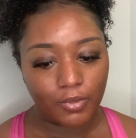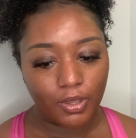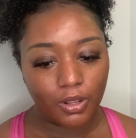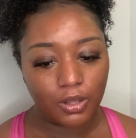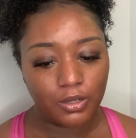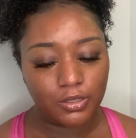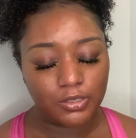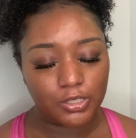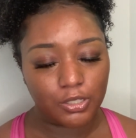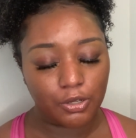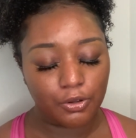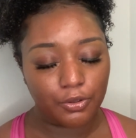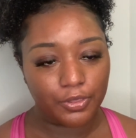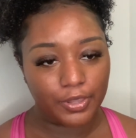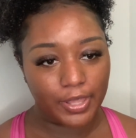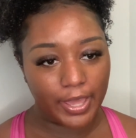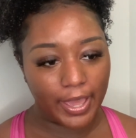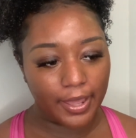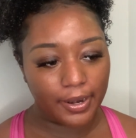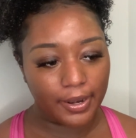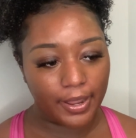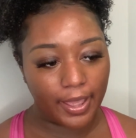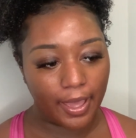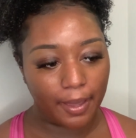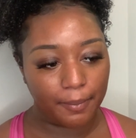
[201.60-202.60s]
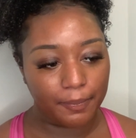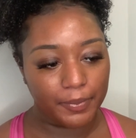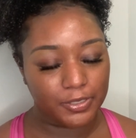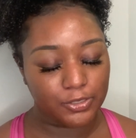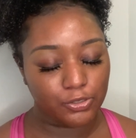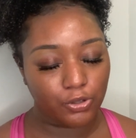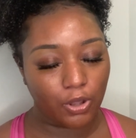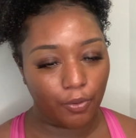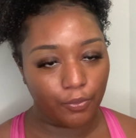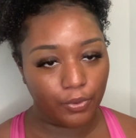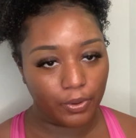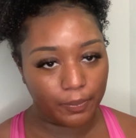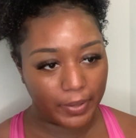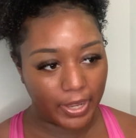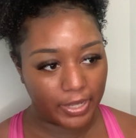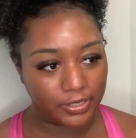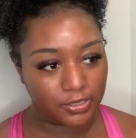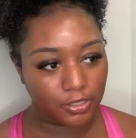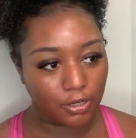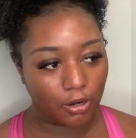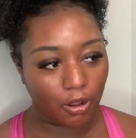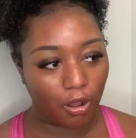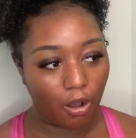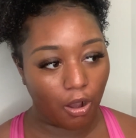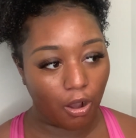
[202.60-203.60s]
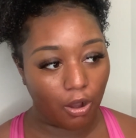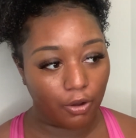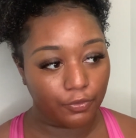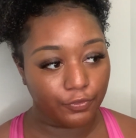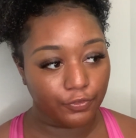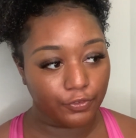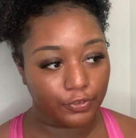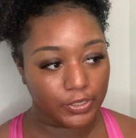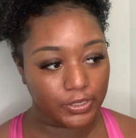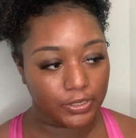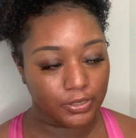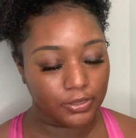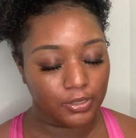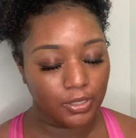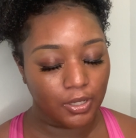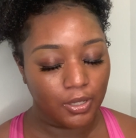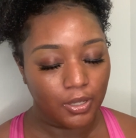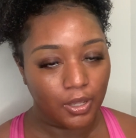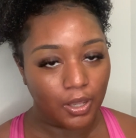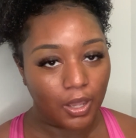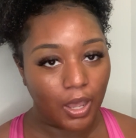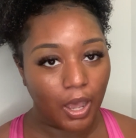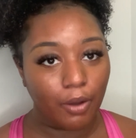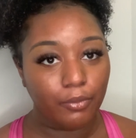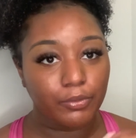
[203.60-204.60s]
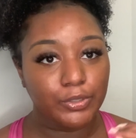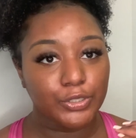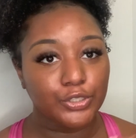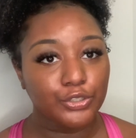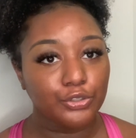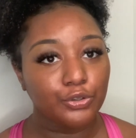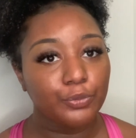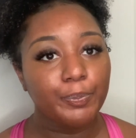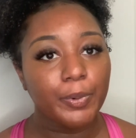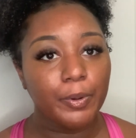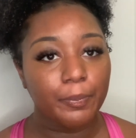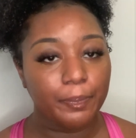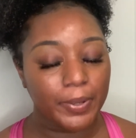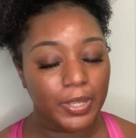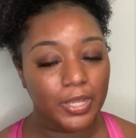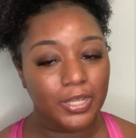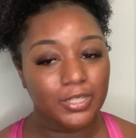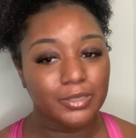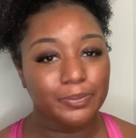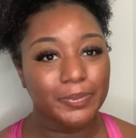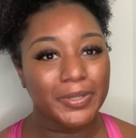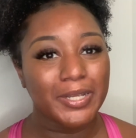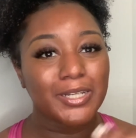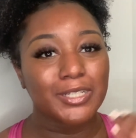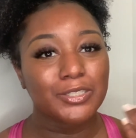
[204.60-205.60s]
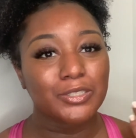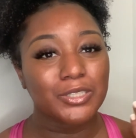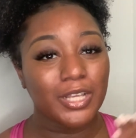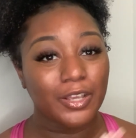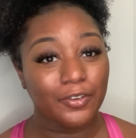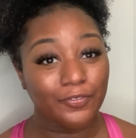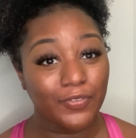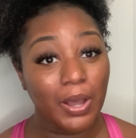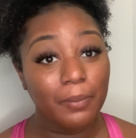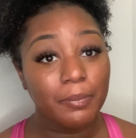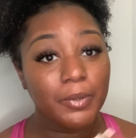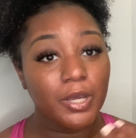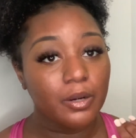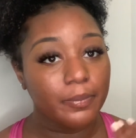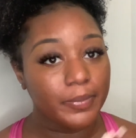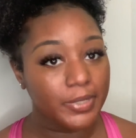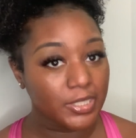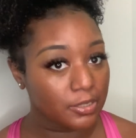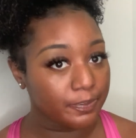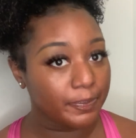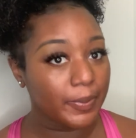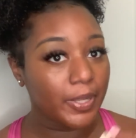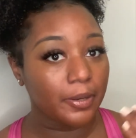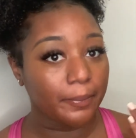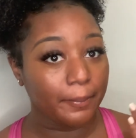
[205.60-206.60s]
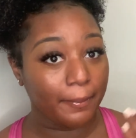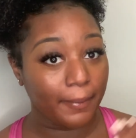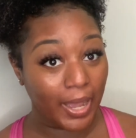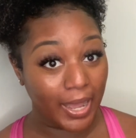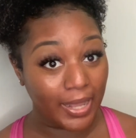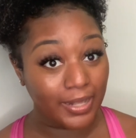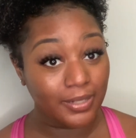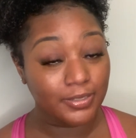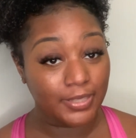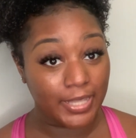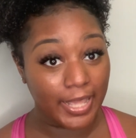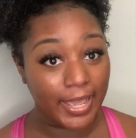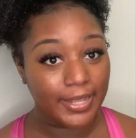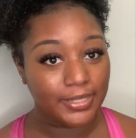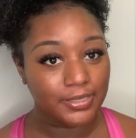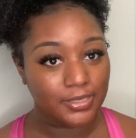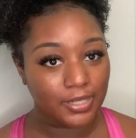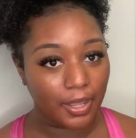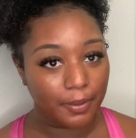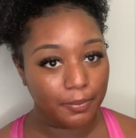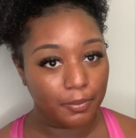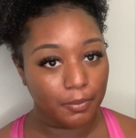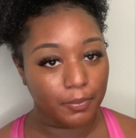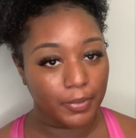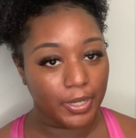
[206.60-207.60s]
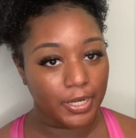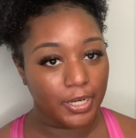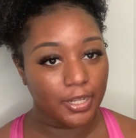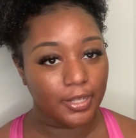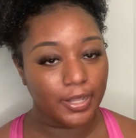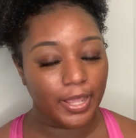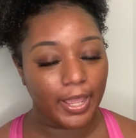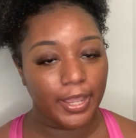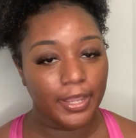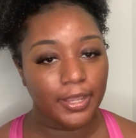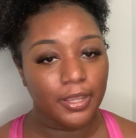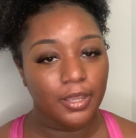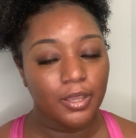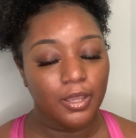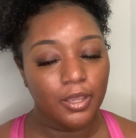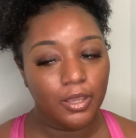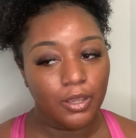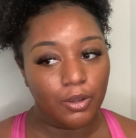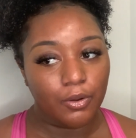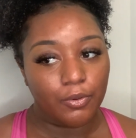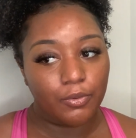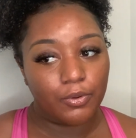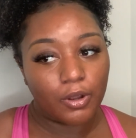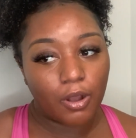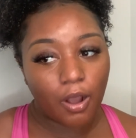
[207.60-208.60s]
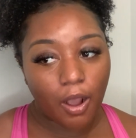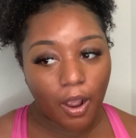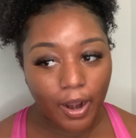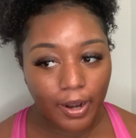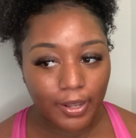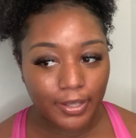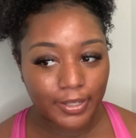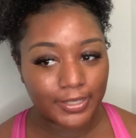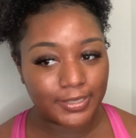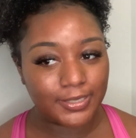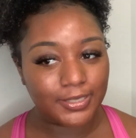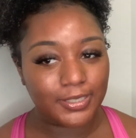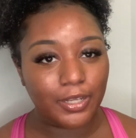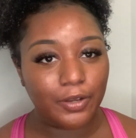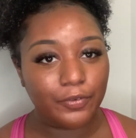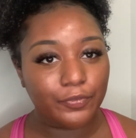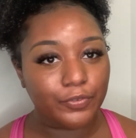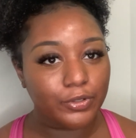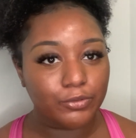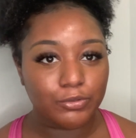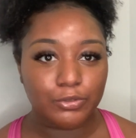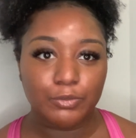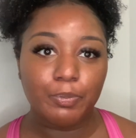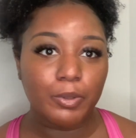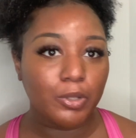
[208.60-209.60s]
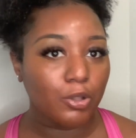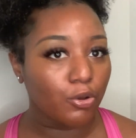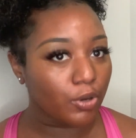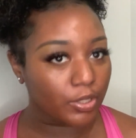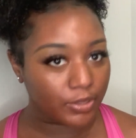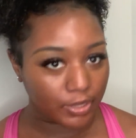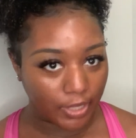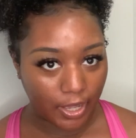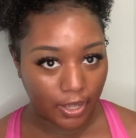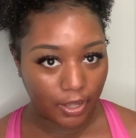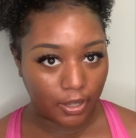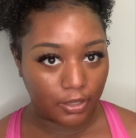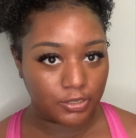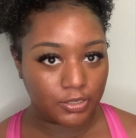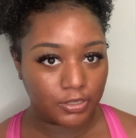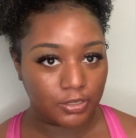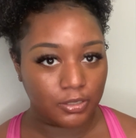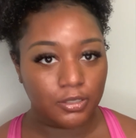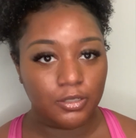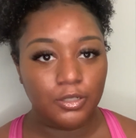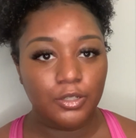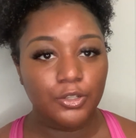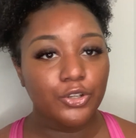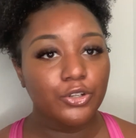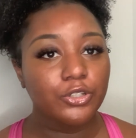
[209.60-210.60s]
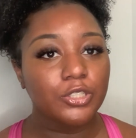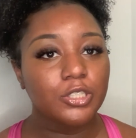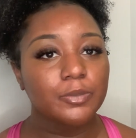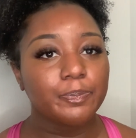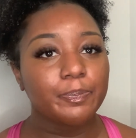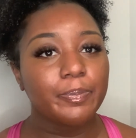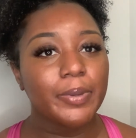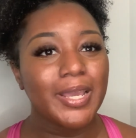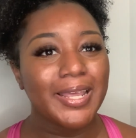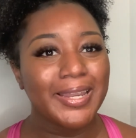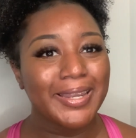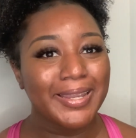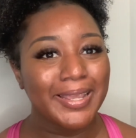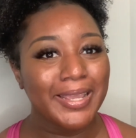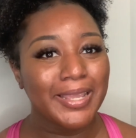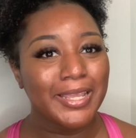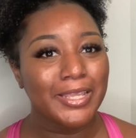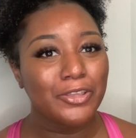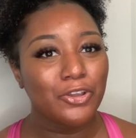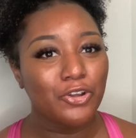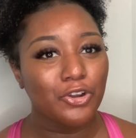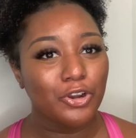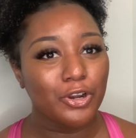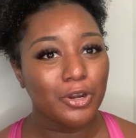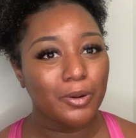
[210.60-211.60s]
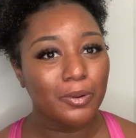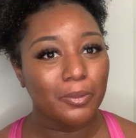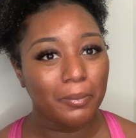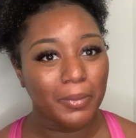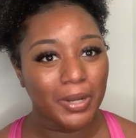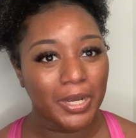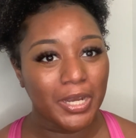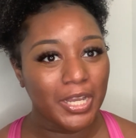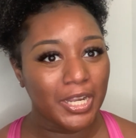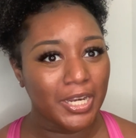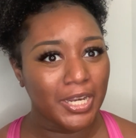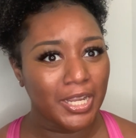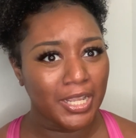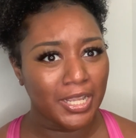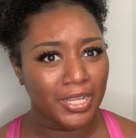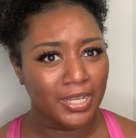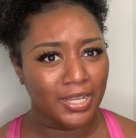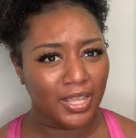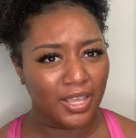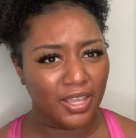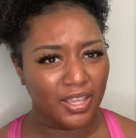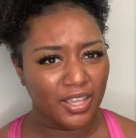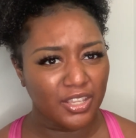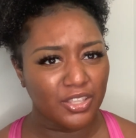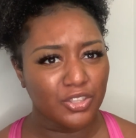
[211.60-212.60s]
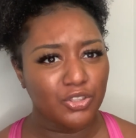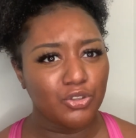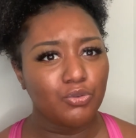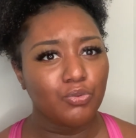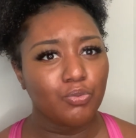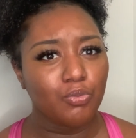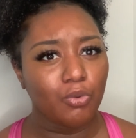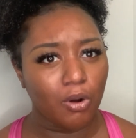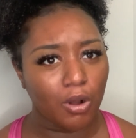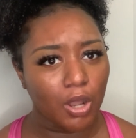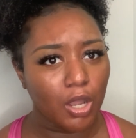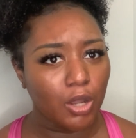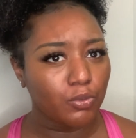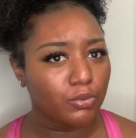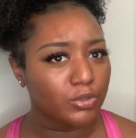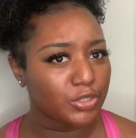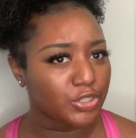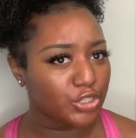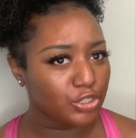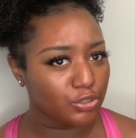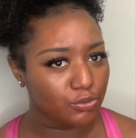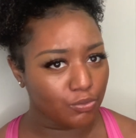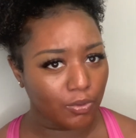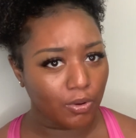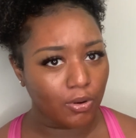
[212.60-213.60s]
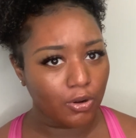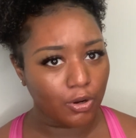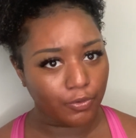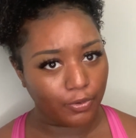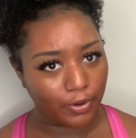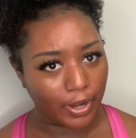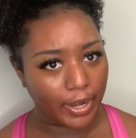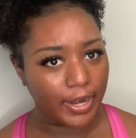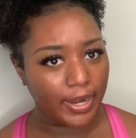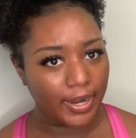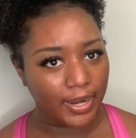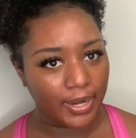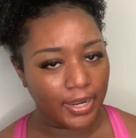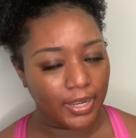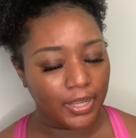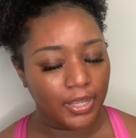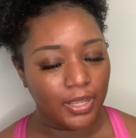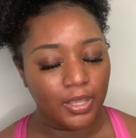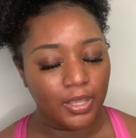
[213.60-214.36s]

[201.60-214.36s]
So that happened. So I went back to the office. I was super pissed because if I'm going to be spending that type of money, like, regardless if it was below $1,000, you're spending your money. Like, you want what you want, right?